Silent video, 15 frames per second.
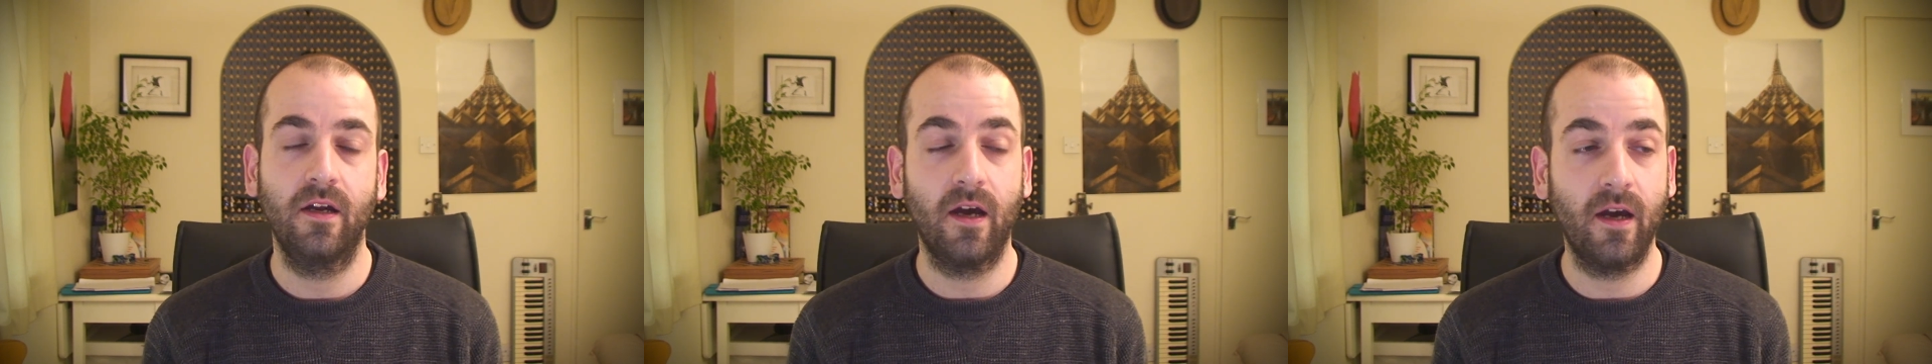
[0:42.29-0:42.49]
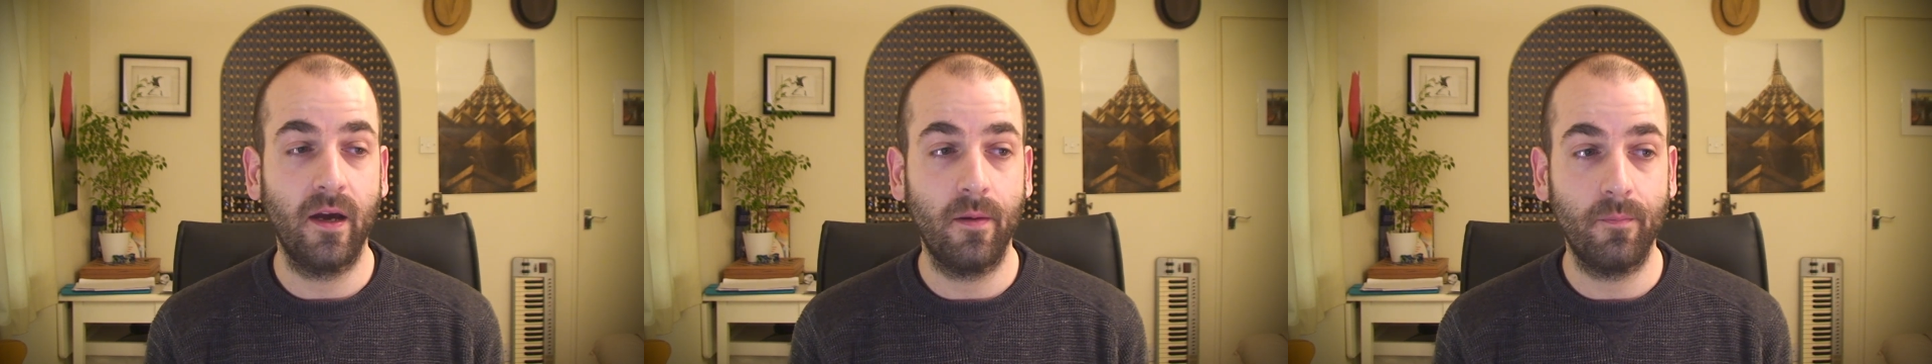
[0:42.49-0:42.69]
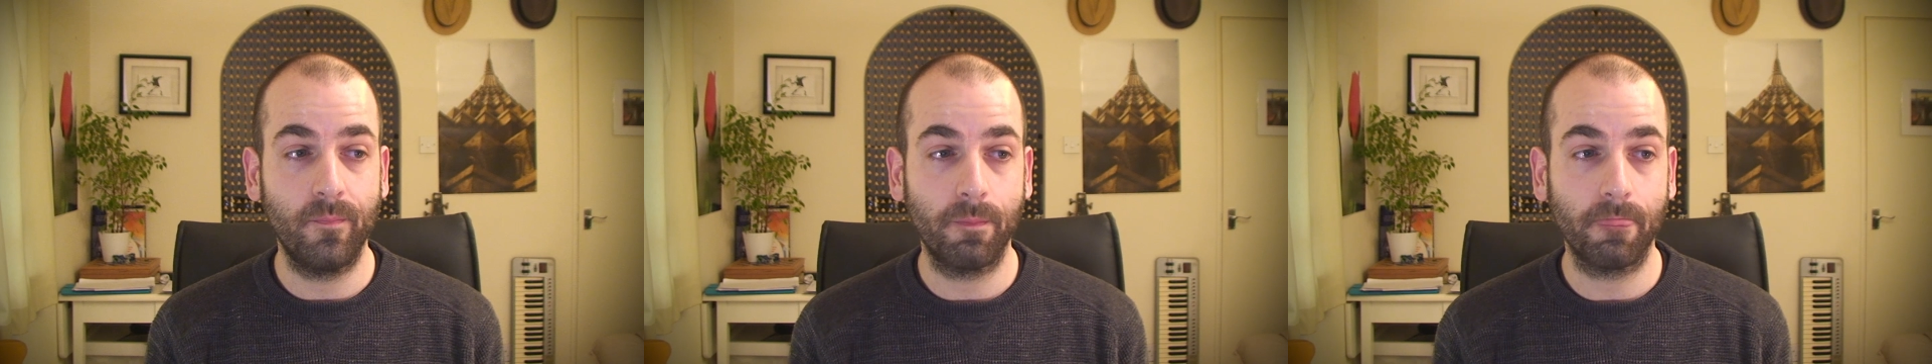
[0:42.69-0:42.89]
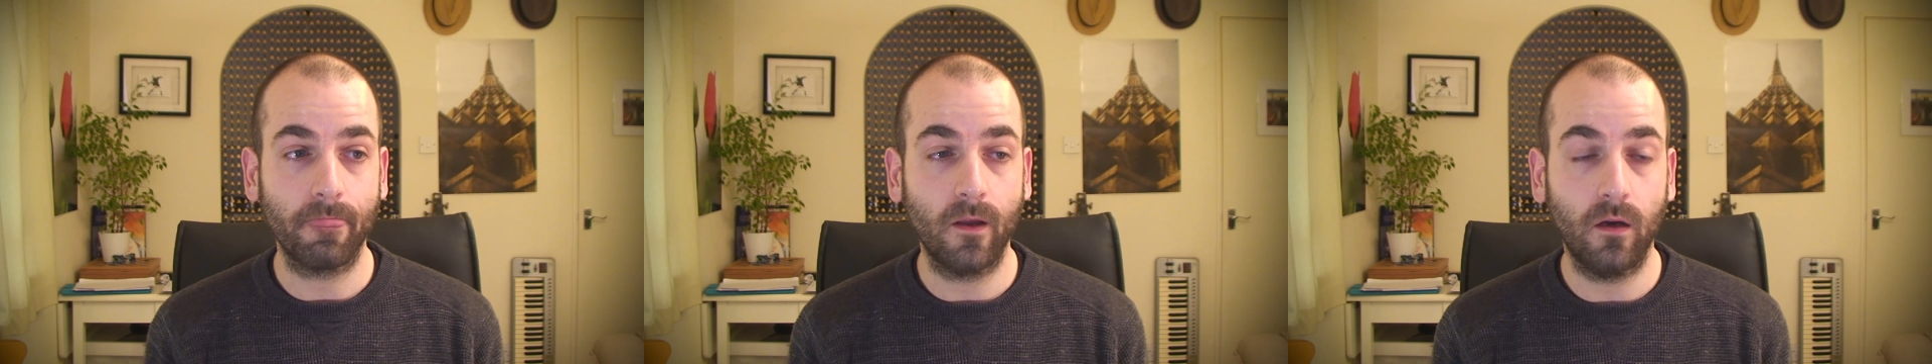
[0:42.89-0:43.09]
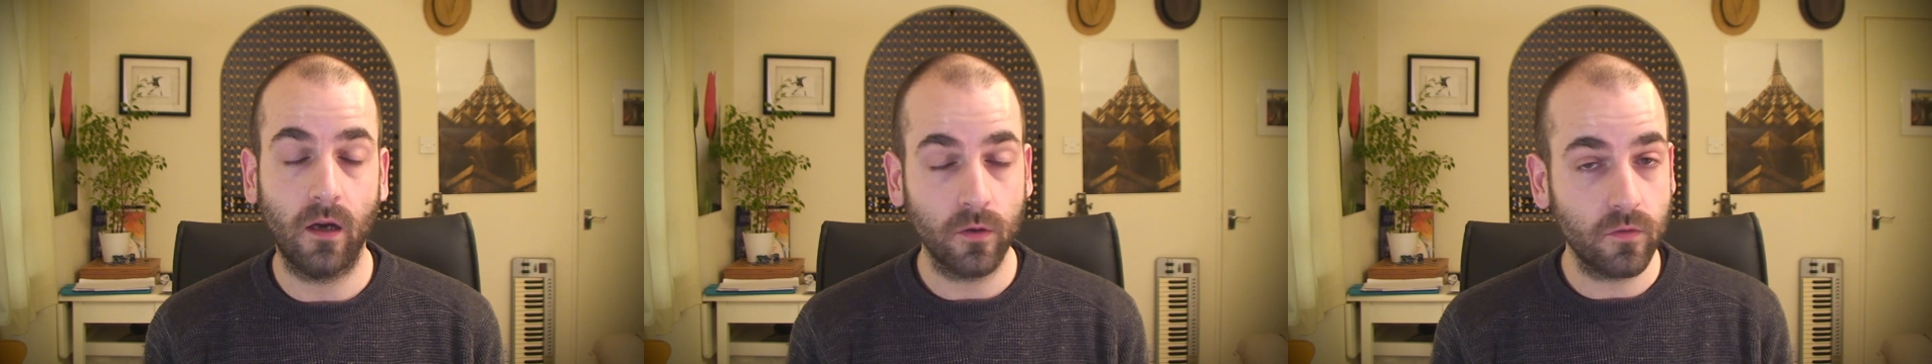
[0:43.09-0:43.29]
I'd
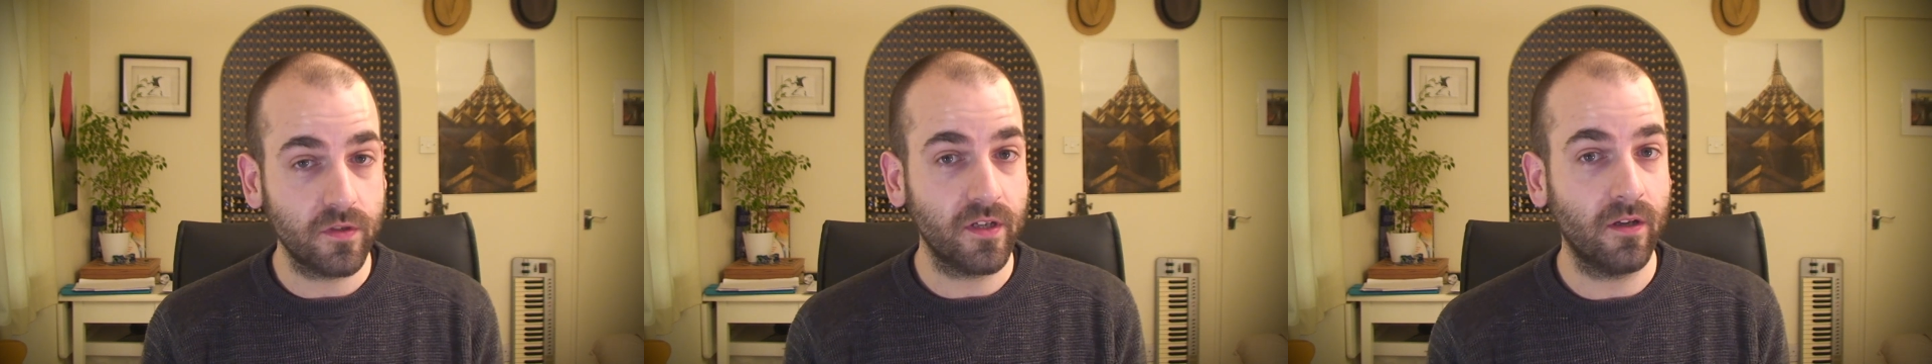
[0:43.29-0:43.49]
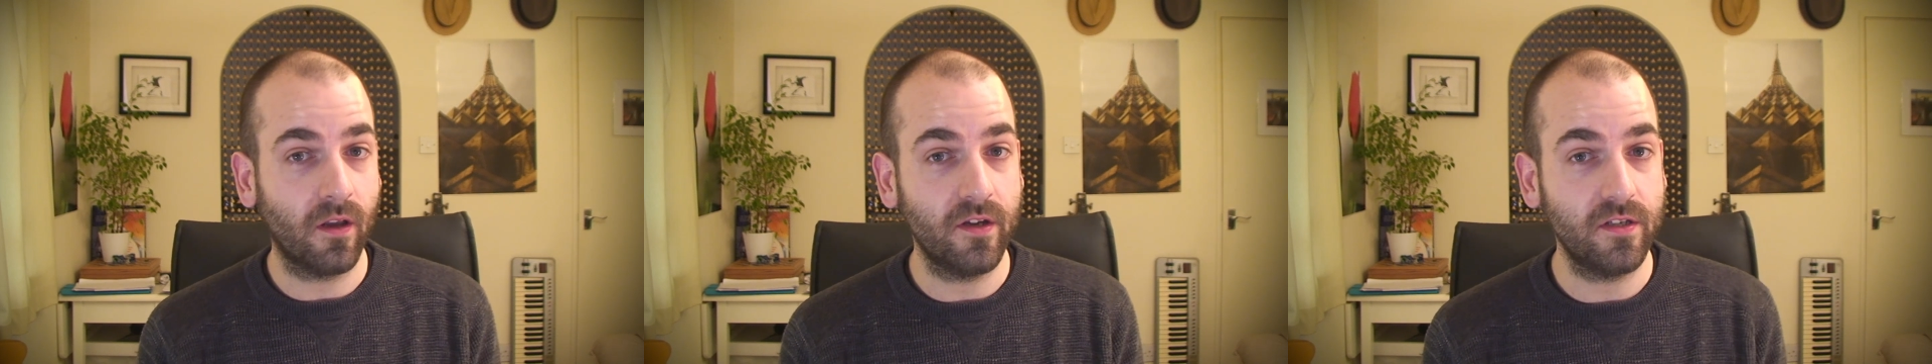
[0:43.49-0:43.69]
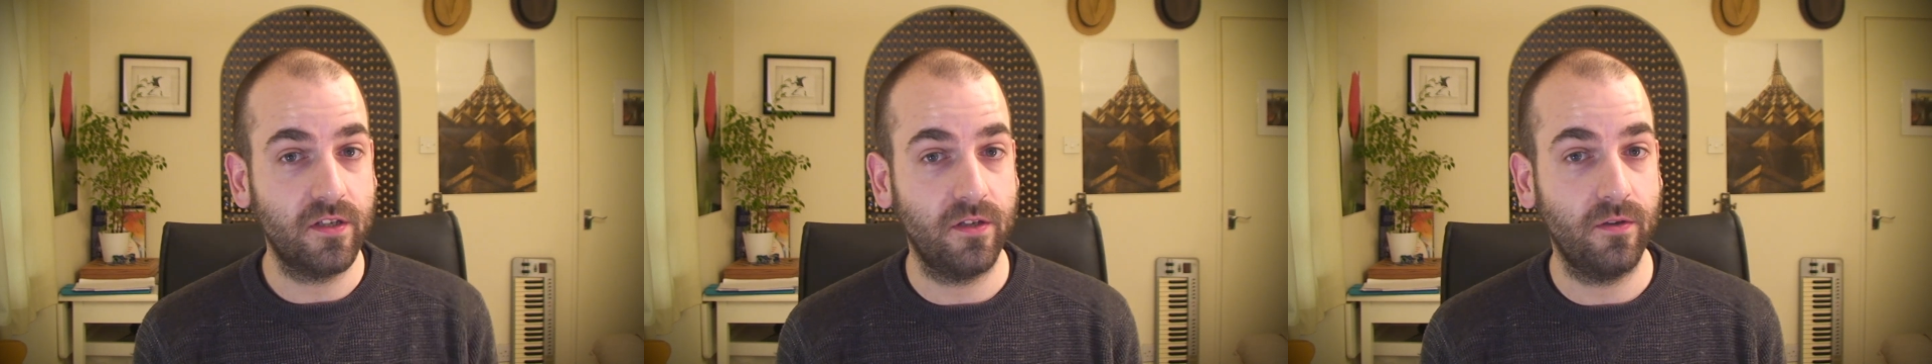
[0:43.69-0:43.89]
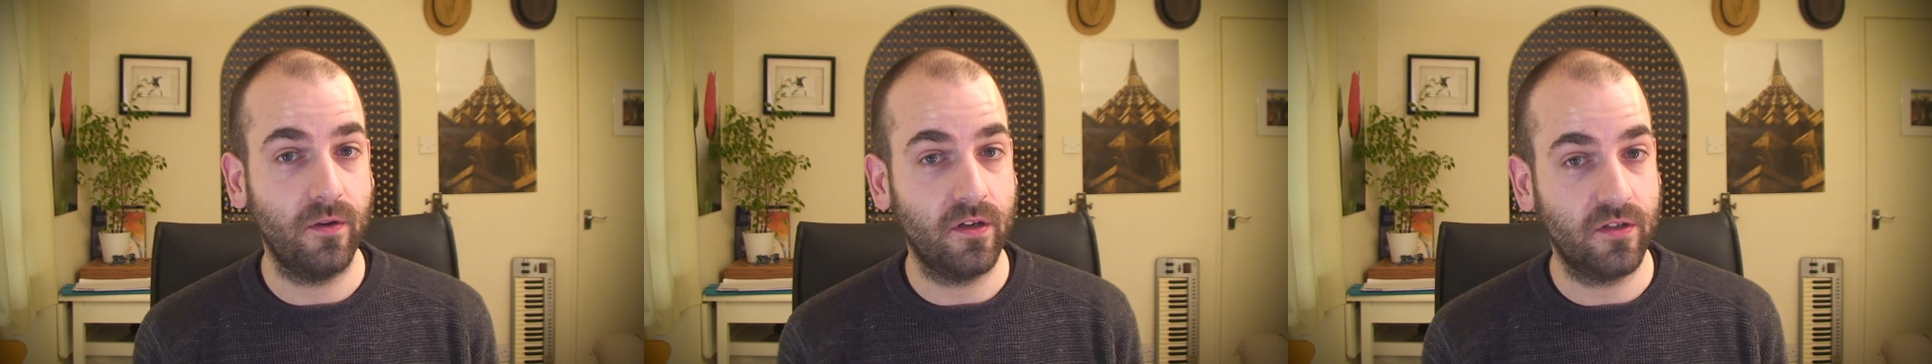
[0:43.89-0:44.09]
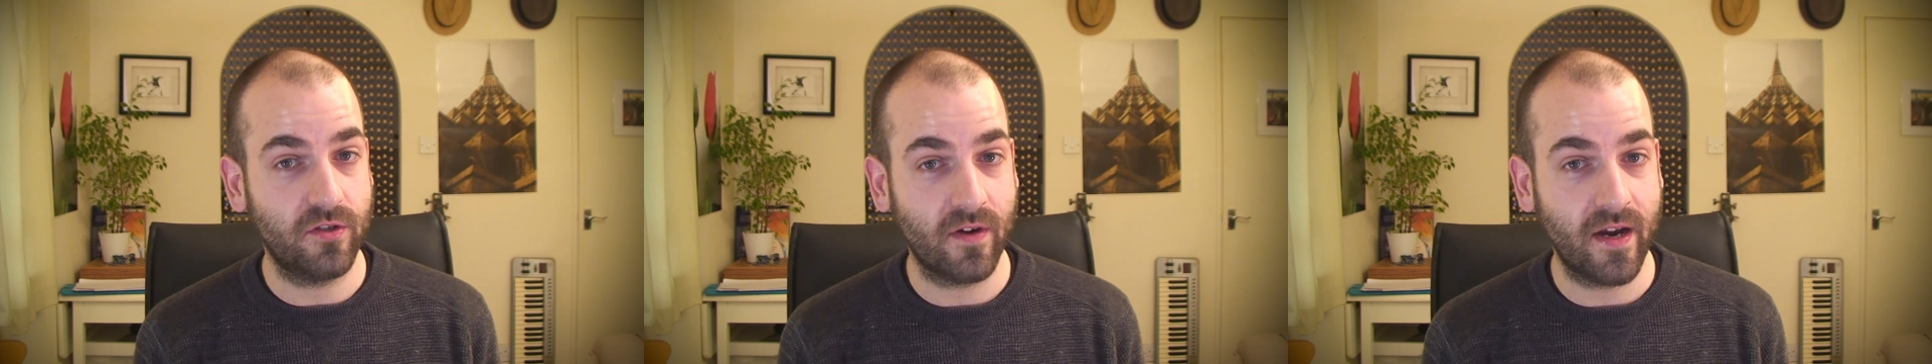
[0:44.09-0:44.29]
also like to
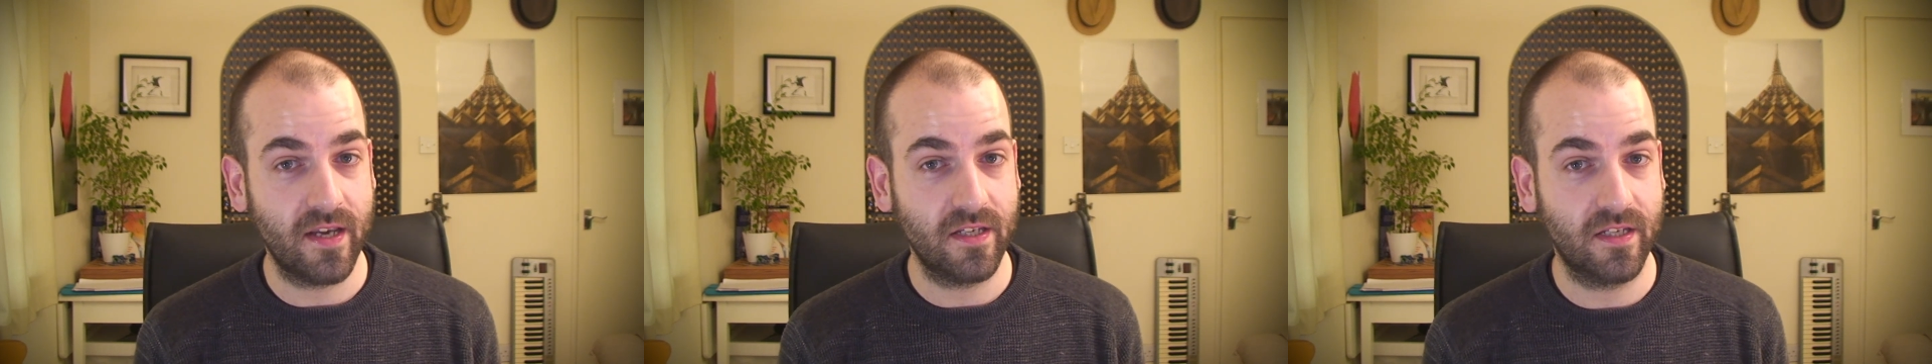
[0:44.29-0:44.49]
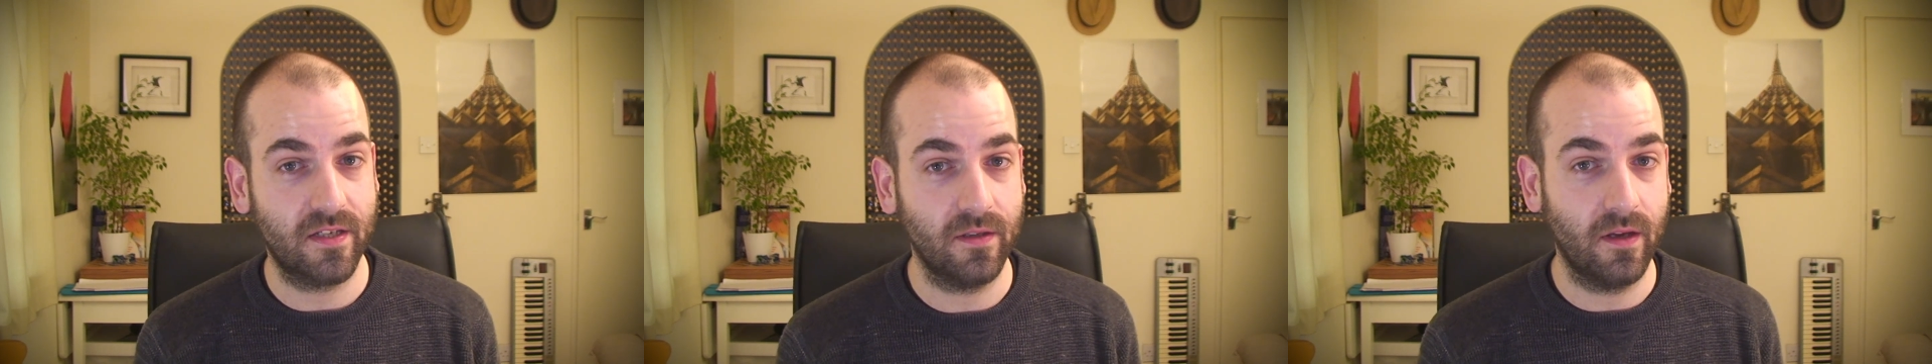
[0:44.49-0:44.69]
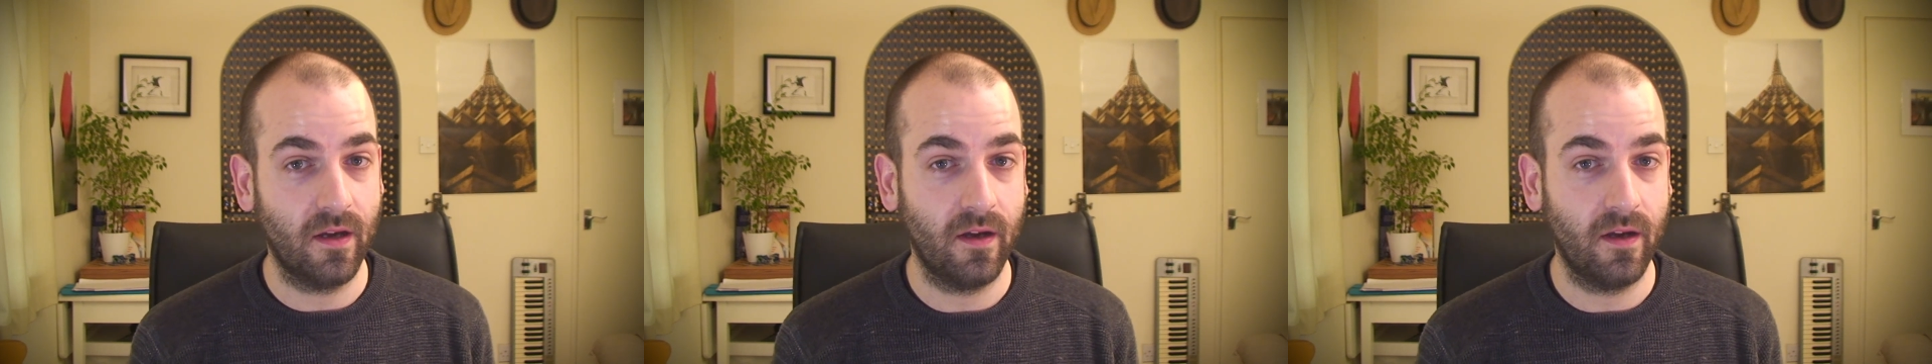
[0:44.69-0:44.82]
address